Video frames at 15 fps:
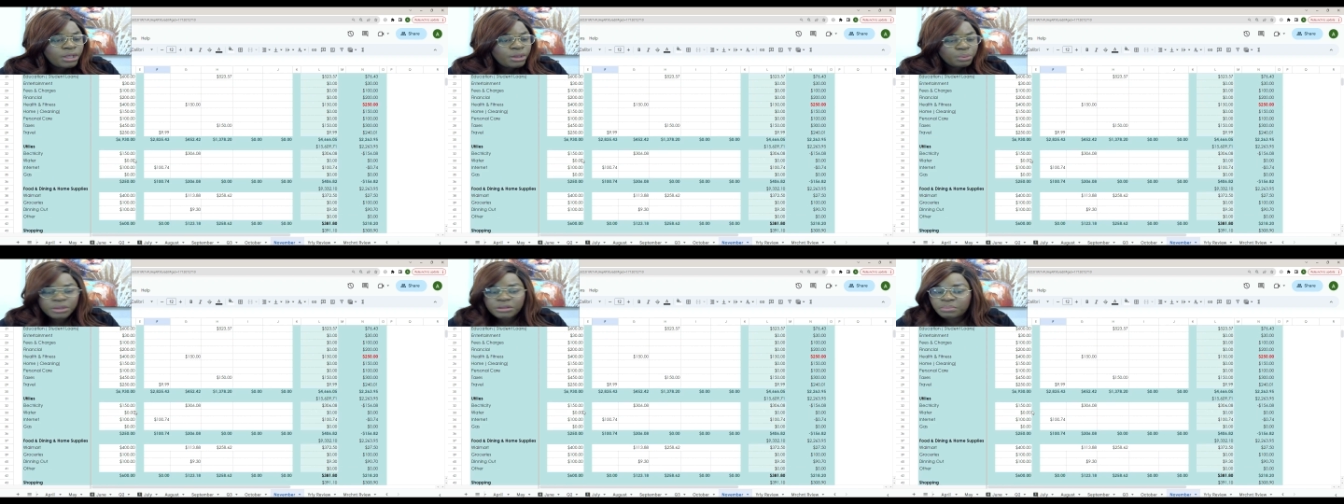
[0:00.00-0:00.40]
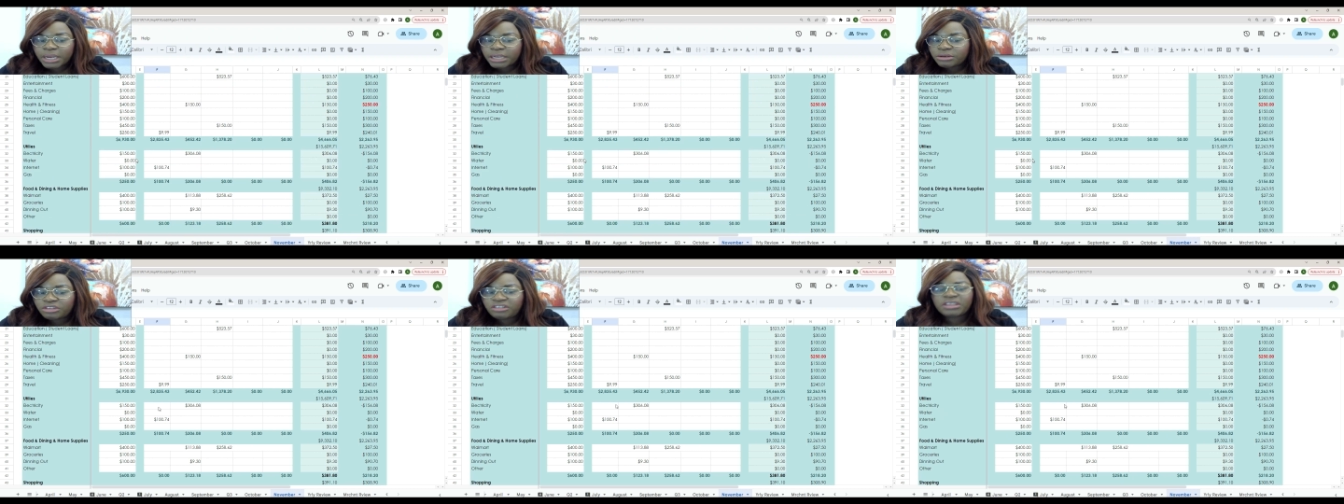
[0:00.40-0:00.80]
with my
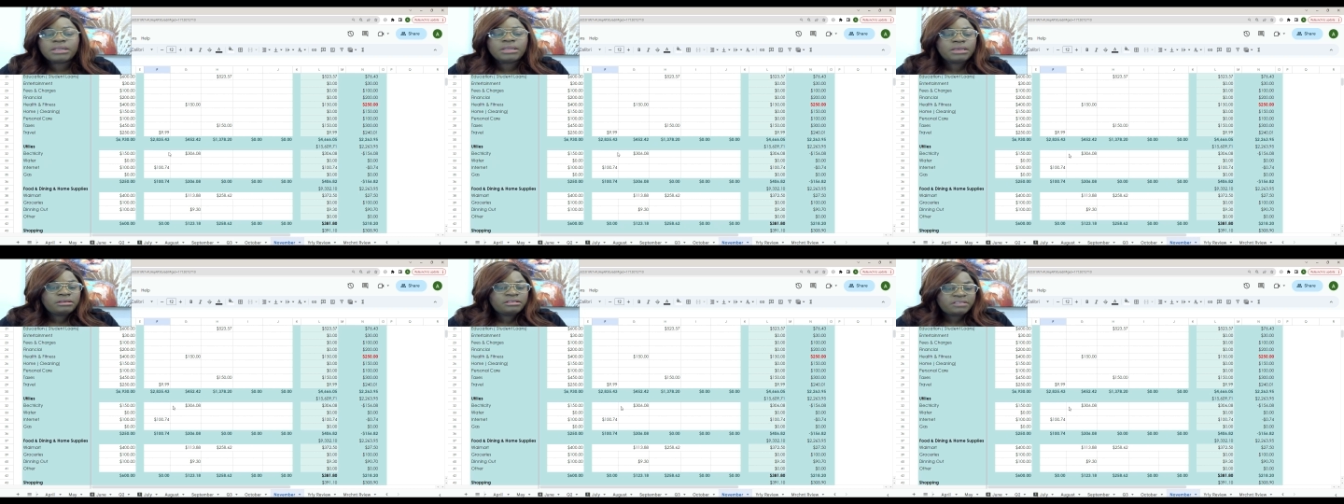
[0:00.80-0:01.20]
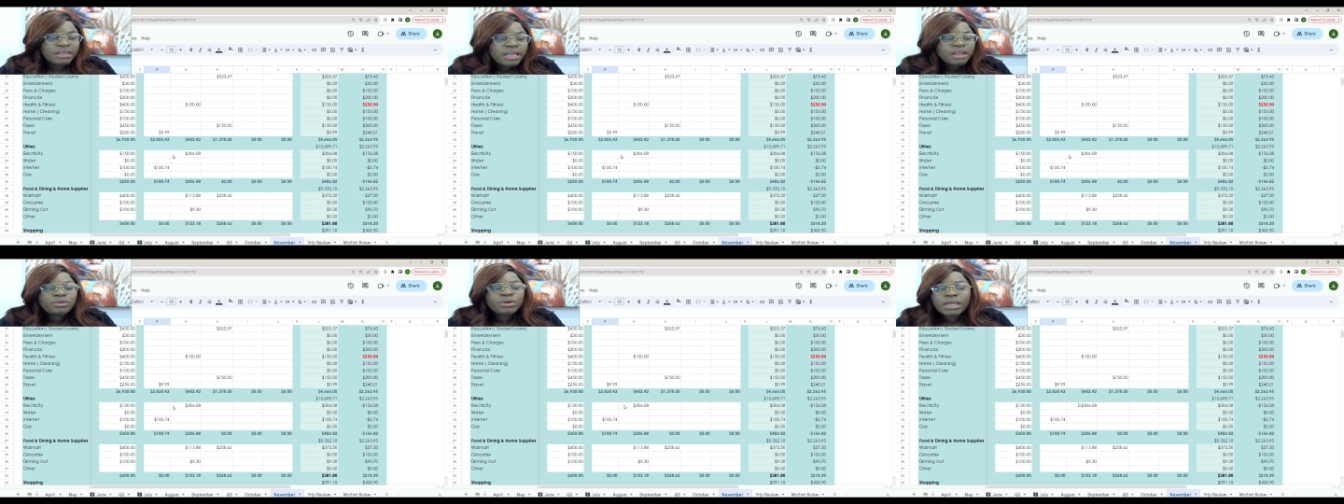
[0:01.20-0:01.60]
utilities, the
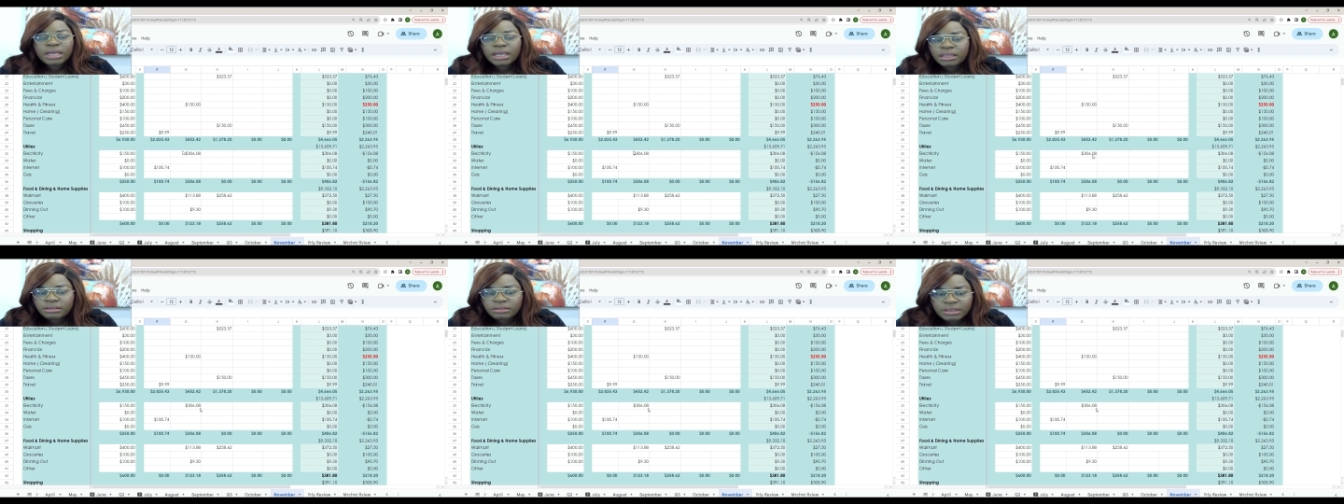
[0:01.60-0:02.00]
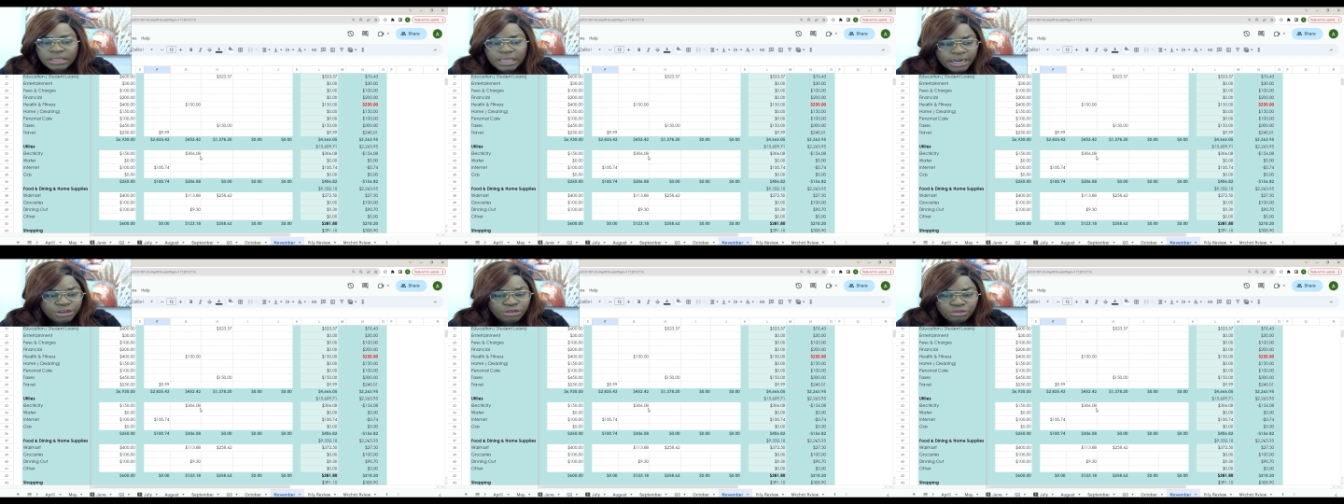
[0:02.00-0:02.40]
internet, the
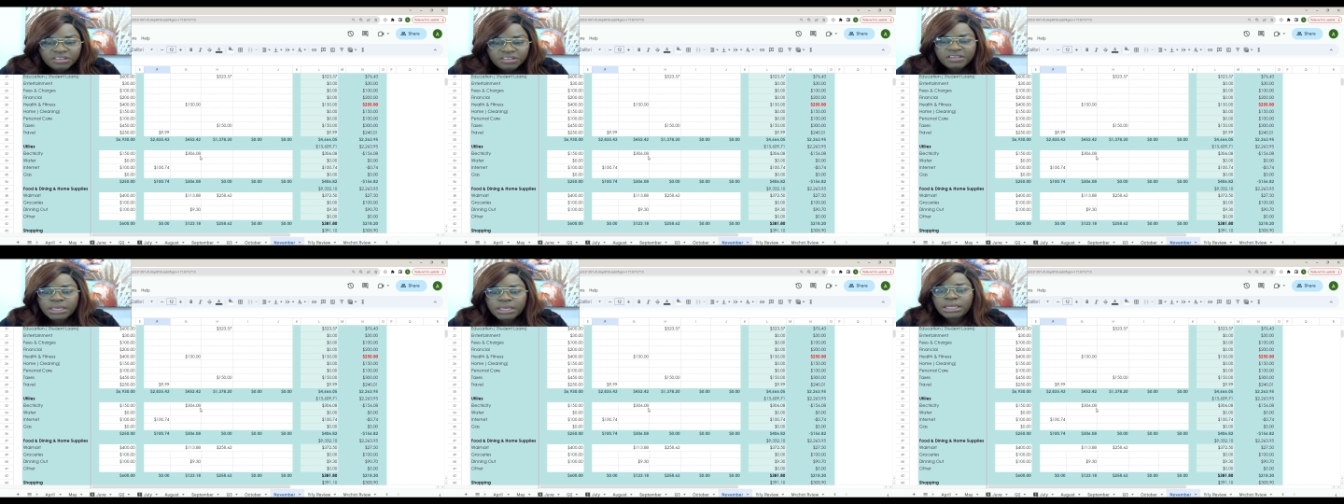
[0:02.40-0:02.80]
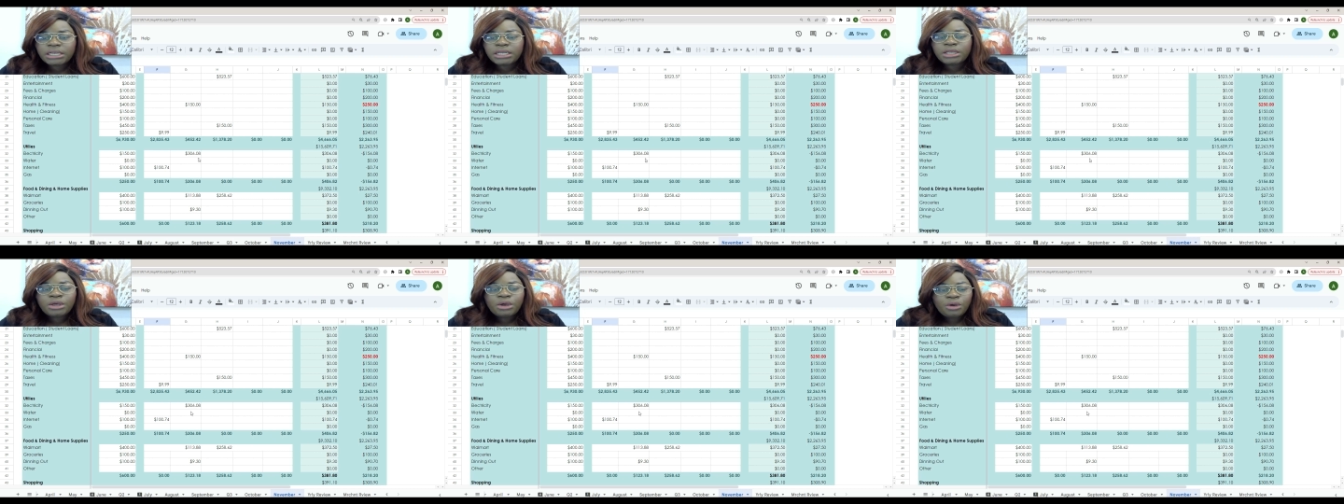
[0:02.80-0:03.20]

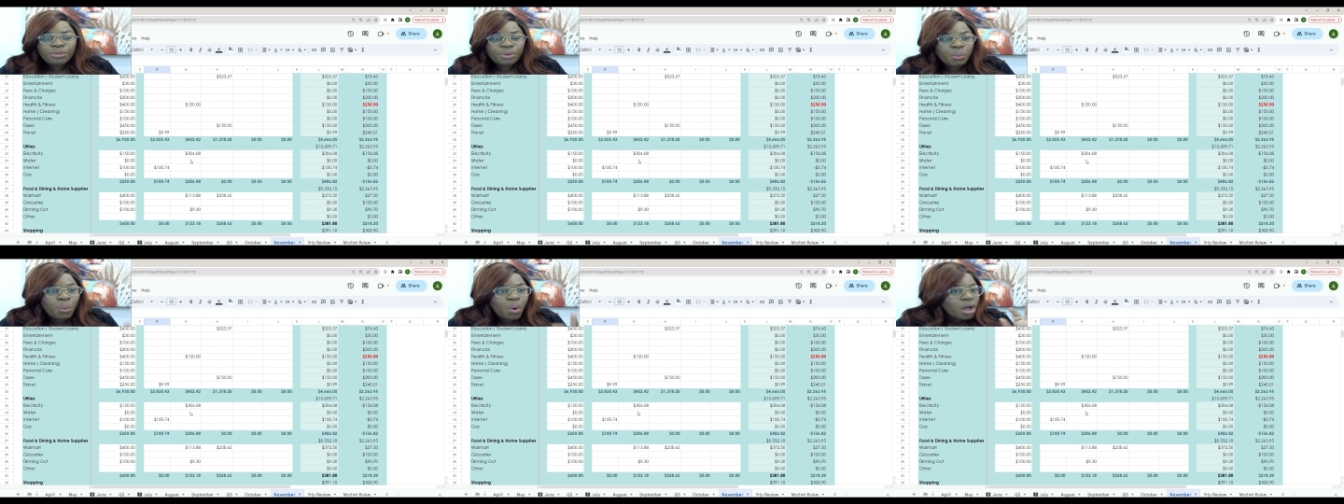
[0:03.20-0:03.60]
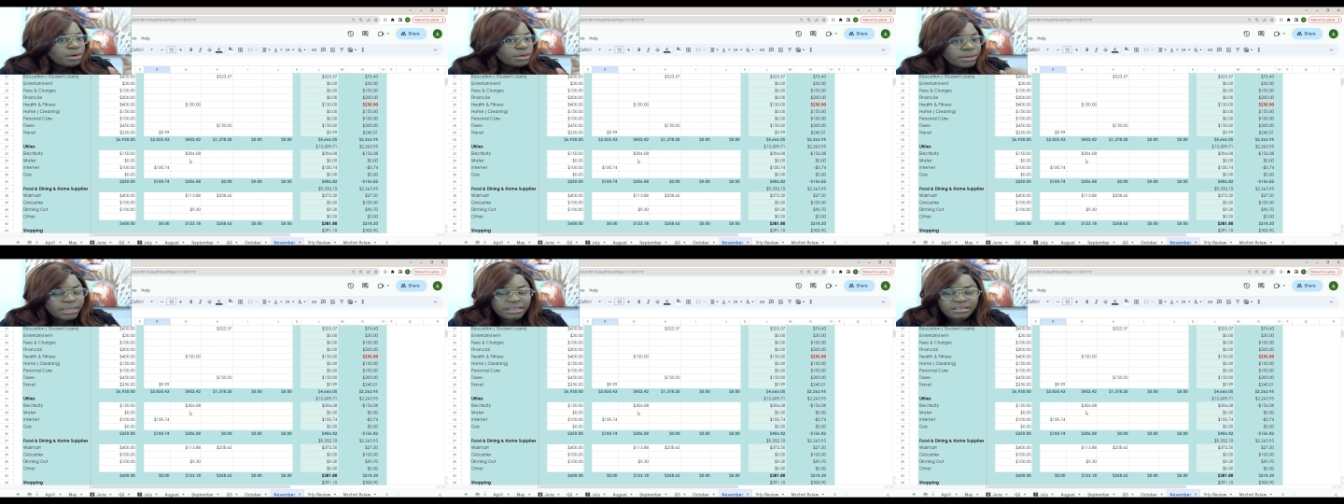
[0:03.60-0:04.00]
electricity, the
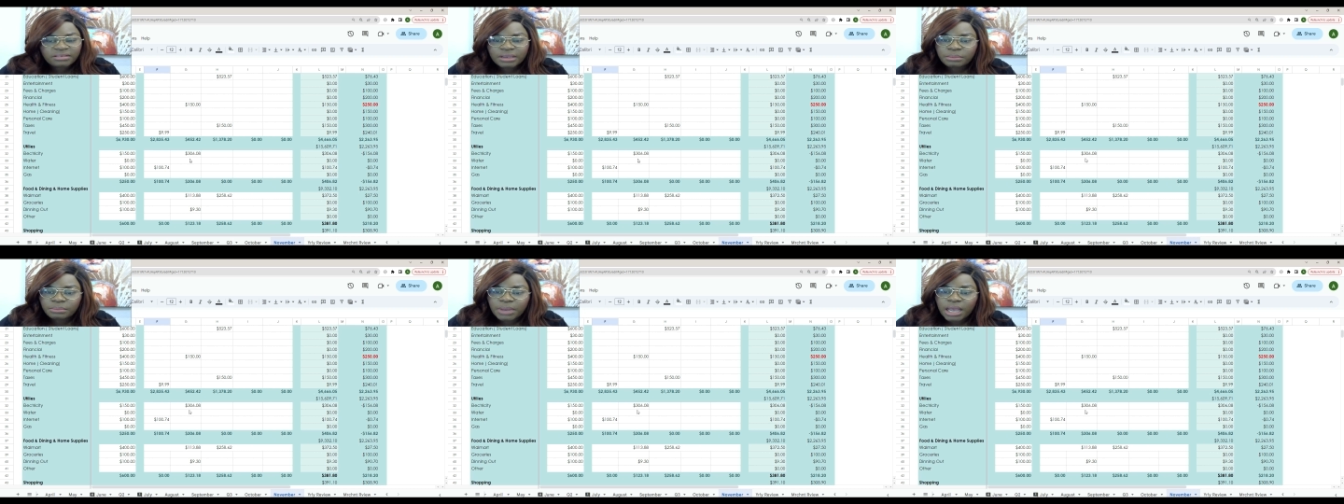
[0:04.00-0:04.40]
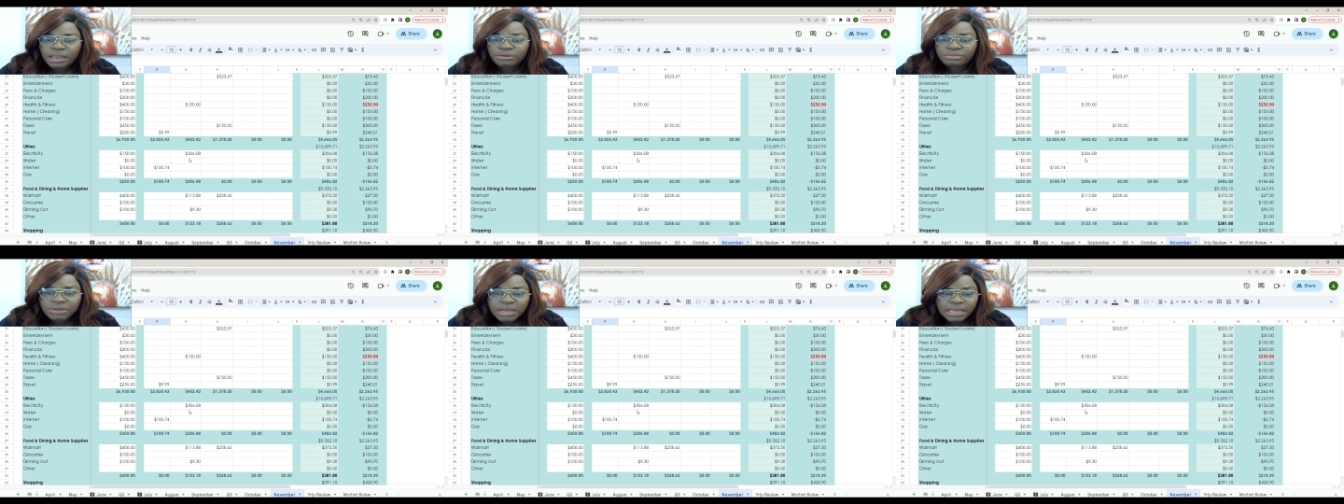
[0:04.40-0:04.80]
water is in my
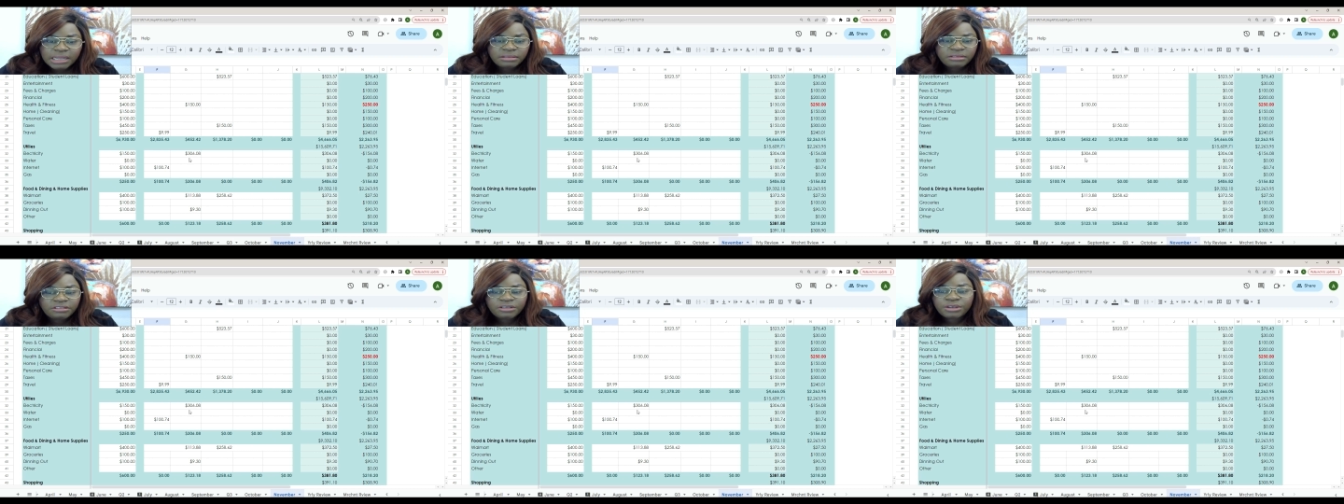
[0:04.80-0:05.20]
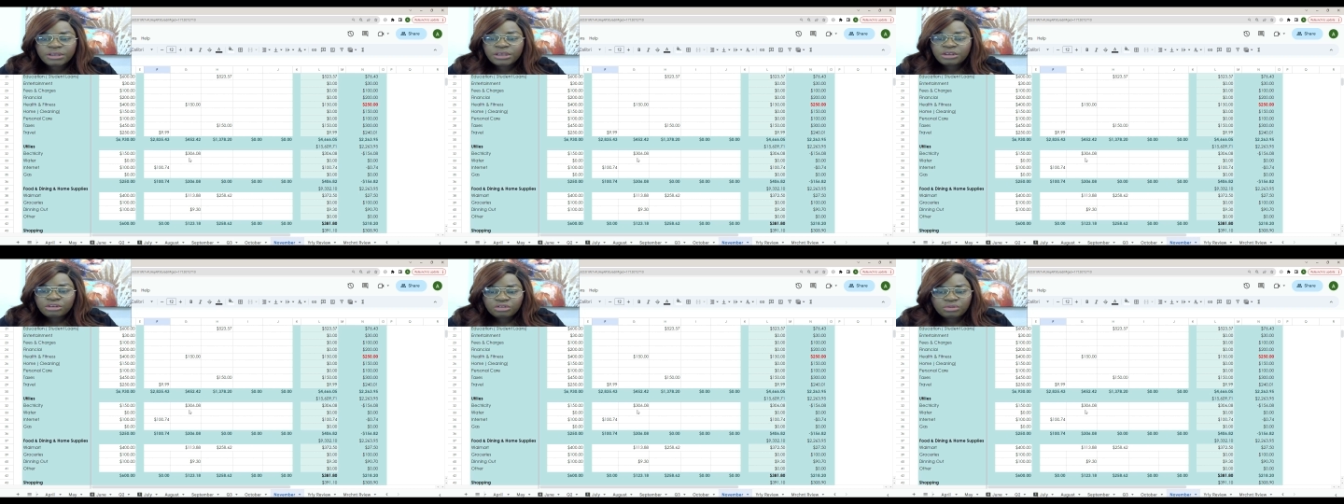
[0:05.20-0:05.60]
rent.
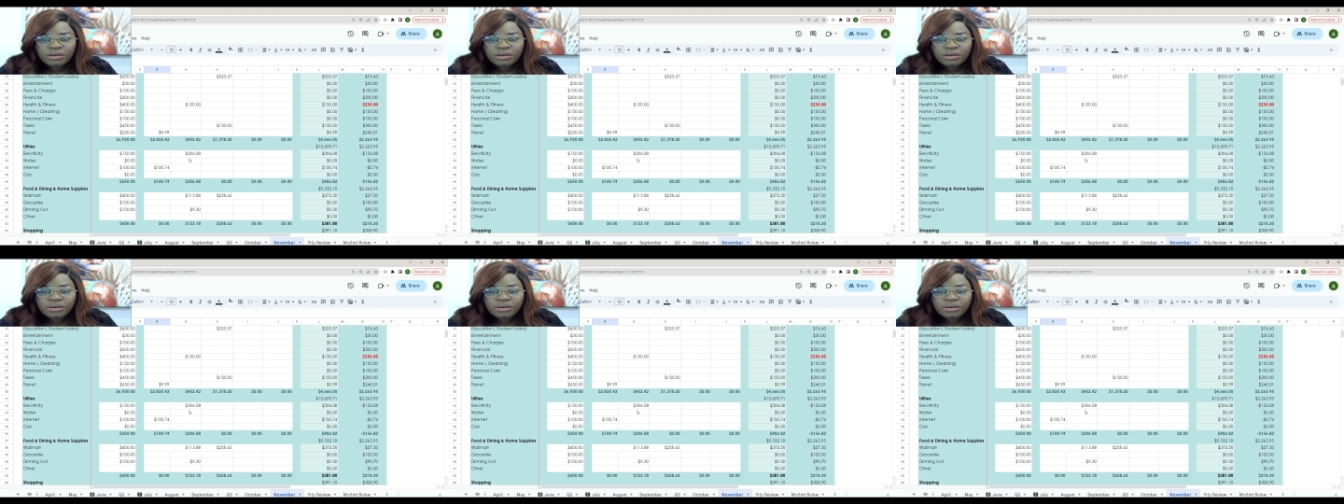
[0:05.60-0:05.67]
So I